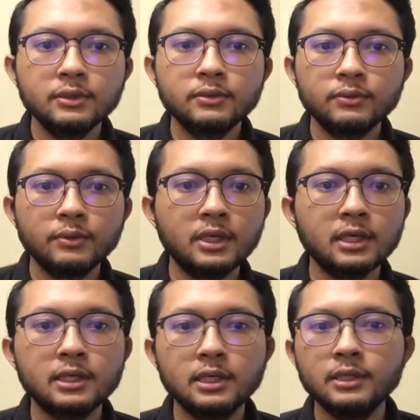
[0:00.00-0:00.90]
we
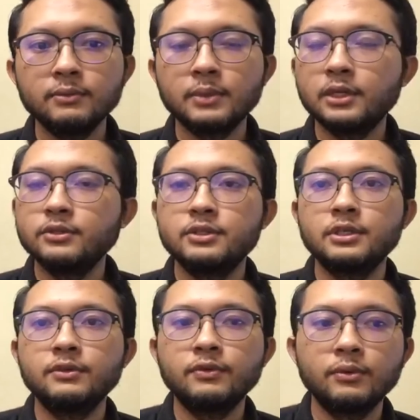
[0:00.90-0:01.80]
calculate by using the
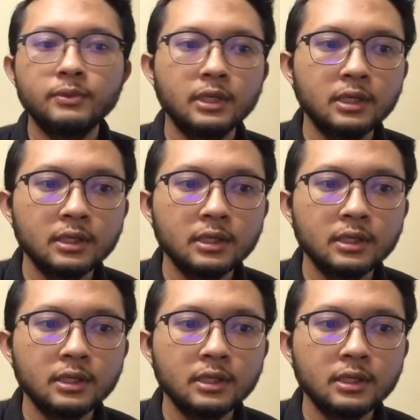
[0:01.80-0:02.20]
formula.